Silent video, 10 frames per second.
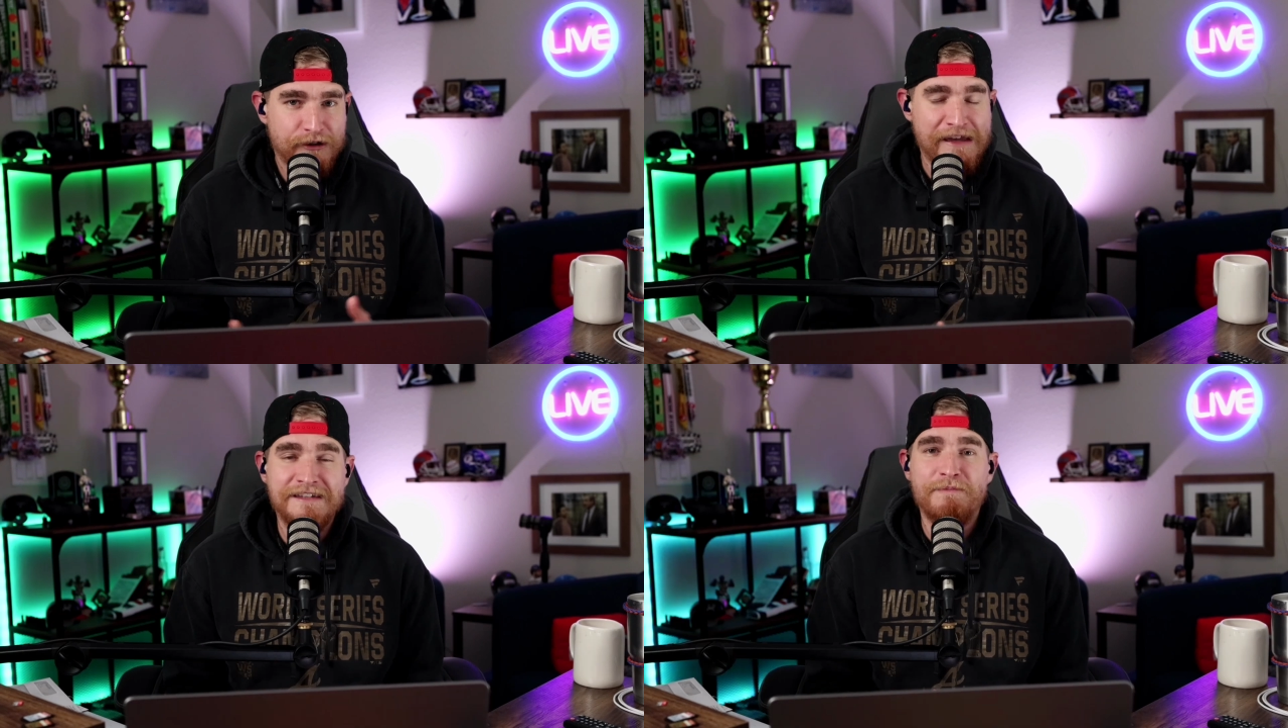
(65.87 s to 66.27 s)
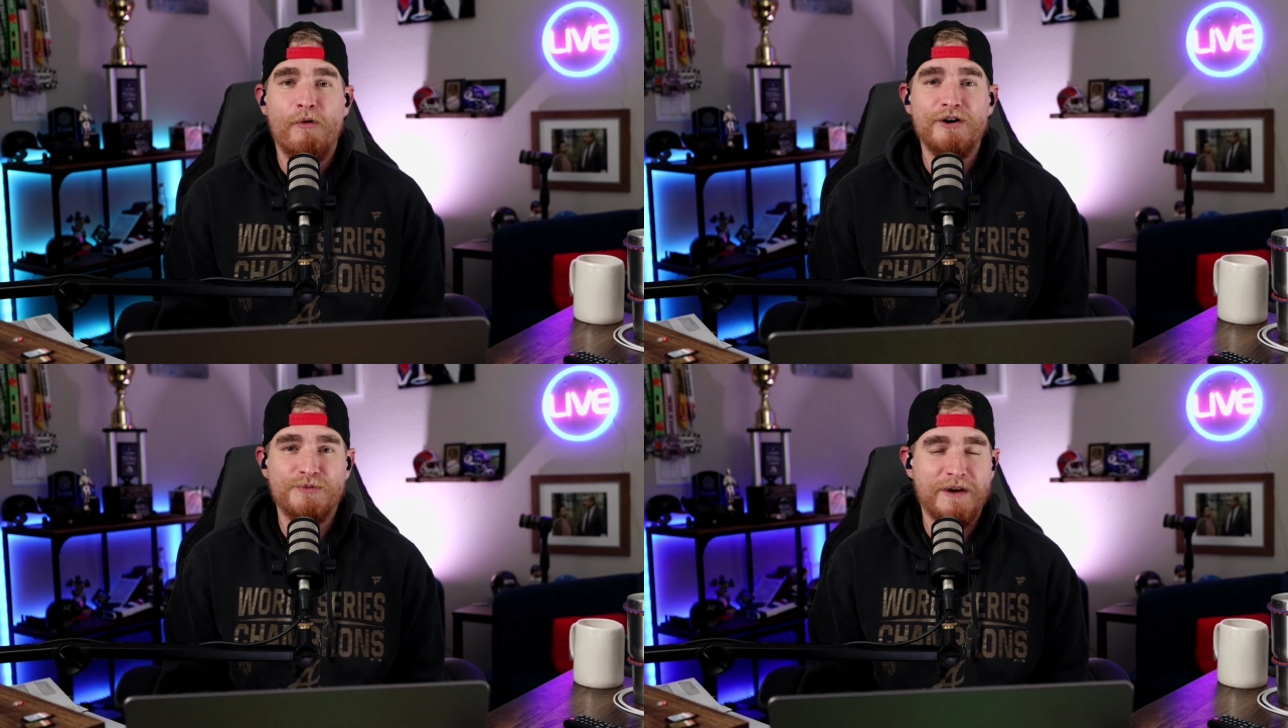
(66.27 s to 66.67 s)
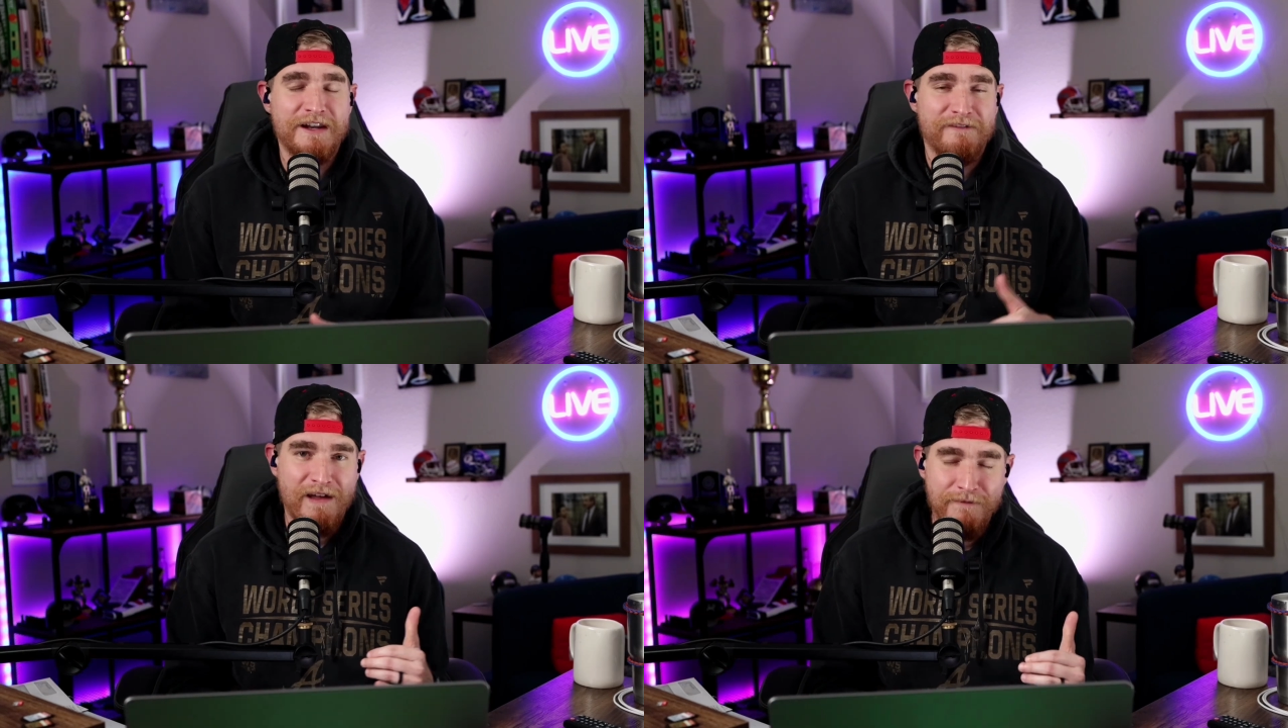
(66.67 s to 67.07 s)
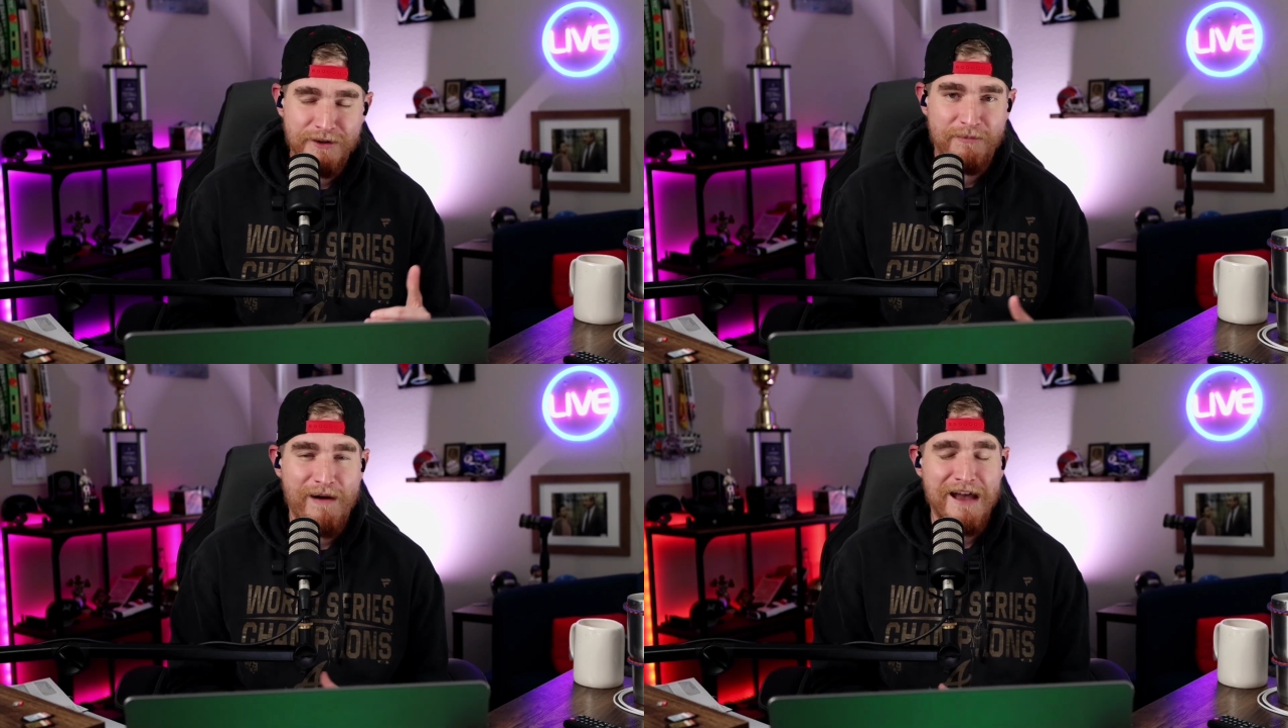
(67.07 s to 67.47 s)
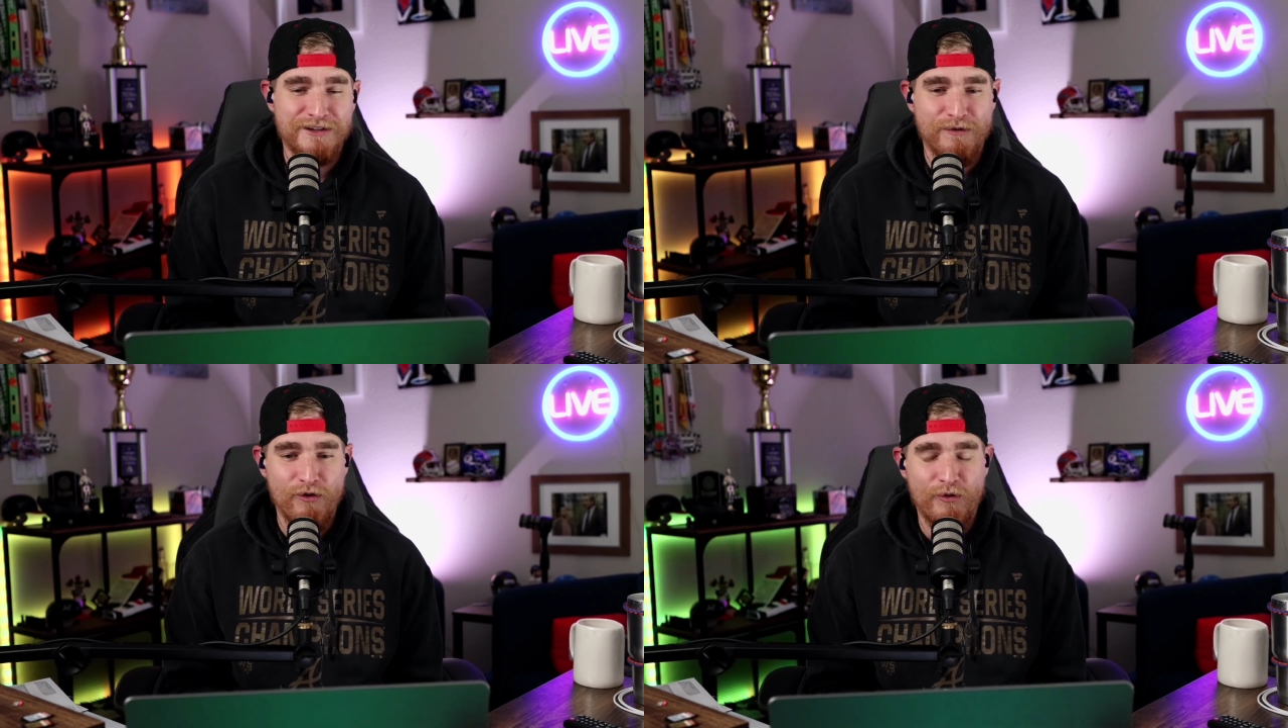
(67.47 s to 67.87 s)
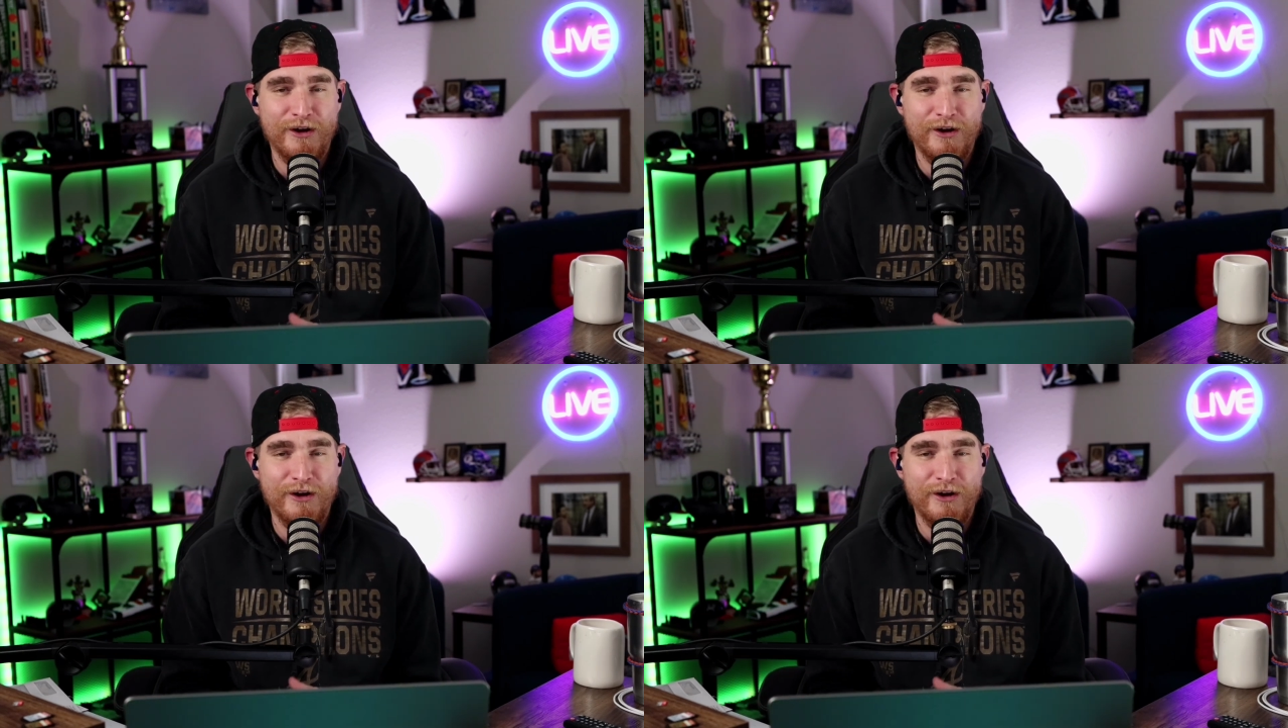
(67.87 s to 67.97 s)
an easy boys weekend and fly up to Nebraska real quick,